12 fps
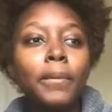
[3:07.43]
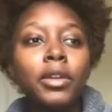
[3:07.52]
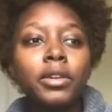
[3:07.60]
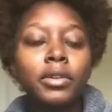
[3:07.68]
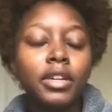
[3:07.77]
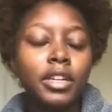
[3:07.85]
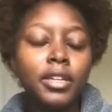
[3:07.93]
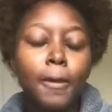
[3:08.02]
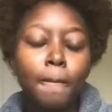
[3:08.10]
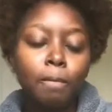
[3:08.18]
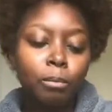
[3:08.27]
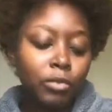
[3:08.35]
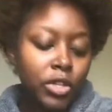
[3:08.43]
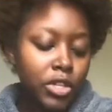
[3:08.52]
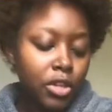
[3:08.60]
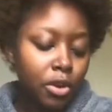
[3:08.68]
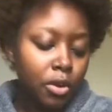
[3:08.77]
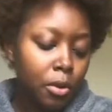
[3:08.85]
but anyway,
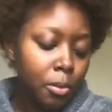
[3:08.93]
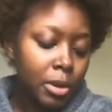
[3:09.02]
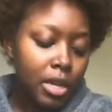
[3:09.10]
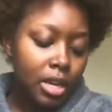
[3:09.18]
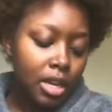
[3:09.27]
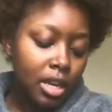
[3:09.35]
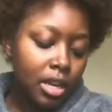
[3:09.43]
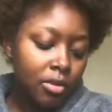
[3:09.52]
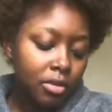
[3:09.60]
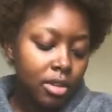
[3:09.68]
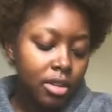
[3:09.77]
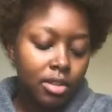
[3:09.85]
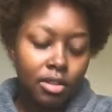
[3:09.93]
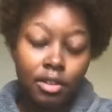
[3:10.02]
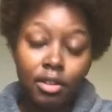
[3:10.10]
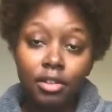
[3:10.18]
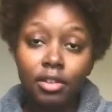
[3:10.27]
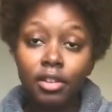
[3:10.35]
so BD, he was
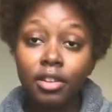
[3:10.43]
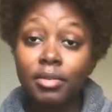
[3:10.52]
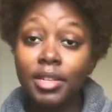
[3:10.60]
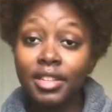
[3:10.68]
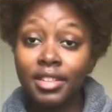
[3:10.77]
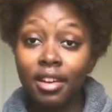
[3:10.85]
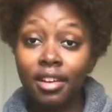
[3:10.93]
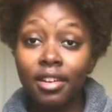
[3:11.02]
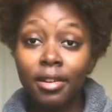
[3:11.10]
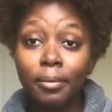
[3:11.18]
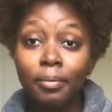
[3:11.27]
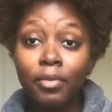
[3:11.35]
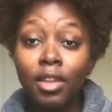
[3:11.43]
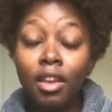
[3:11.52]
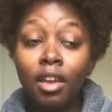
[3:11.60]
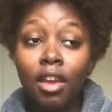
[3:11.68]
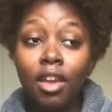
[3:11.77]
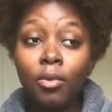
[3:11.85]
he was excited.
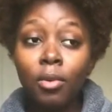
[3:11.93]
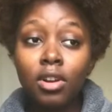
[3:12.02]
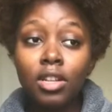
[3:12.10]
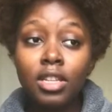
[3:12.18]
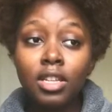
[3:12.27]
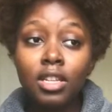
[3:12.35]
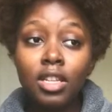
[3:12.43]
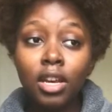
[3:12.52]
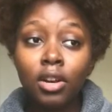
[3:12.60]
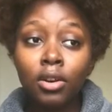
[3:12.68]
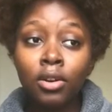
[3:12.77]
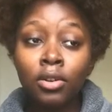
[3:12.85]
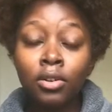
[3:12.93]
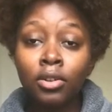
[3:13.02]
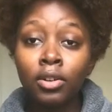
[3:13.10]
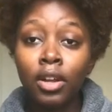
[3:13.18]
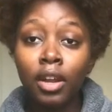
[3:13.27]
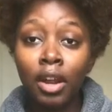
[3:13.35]
He wanted to tell
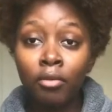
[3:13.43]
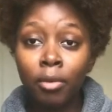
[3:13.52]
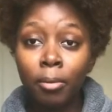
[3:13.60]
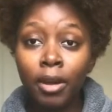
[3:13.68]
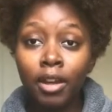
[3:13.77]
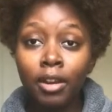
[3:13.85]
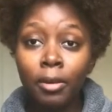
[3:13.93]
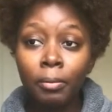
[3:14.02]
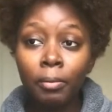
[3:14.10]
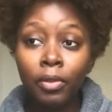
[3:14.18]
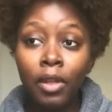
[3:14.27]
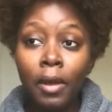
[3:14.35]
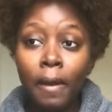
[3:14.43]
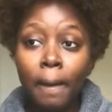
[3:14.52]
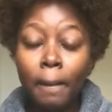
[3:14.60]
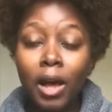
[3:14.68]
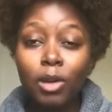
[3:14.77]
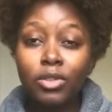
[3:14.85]
everybody
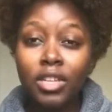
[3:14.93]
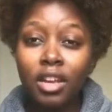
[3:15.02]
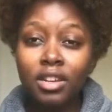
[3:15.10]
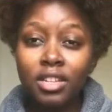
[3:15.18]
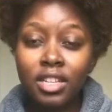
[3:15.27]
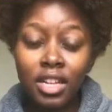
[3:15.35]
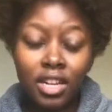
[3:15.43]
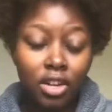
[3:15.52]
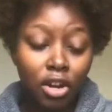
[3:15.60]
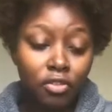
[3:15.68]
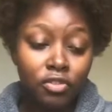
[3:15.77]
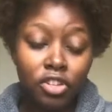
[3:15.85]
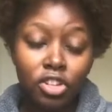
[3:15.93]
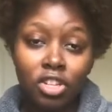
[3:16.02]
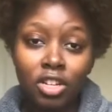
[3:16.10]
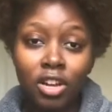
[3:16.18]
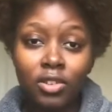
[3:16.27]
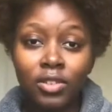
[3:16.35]
but I was kind of standoffish
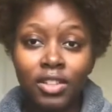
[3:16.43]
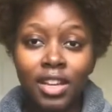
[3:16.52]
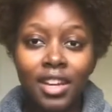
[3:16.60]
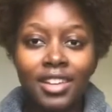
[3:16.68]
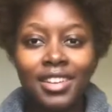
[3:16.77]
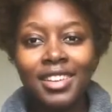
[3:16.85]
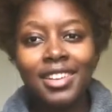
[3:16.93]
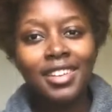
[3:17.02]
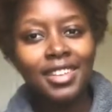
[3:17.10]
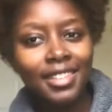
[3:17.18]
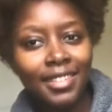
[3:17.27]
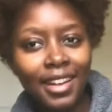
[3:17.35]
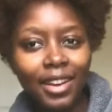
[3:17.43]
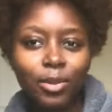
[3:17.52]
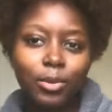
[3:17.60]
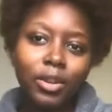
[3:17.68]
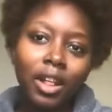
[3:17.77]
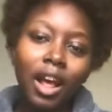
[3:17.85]
and I was like, no, I
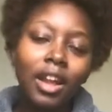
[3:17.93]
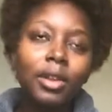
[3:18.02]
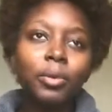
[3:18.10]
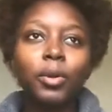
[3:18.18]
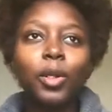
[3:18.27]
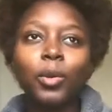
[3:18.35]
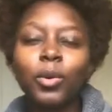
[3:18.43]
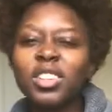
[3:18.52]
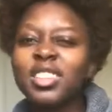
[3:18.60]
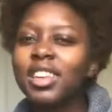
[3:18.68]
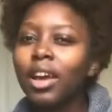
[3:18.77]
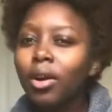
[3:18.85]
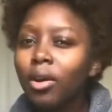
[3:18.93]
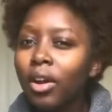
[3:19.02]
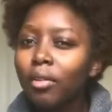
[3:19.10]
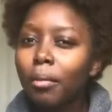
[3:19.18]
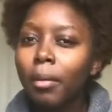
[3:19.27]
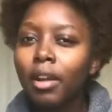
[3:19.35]
don't really, I didn't really want to tell
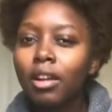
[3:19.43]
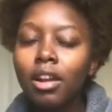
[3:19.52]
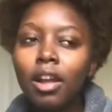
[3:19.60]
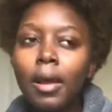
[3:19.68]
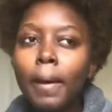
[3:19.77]
everybody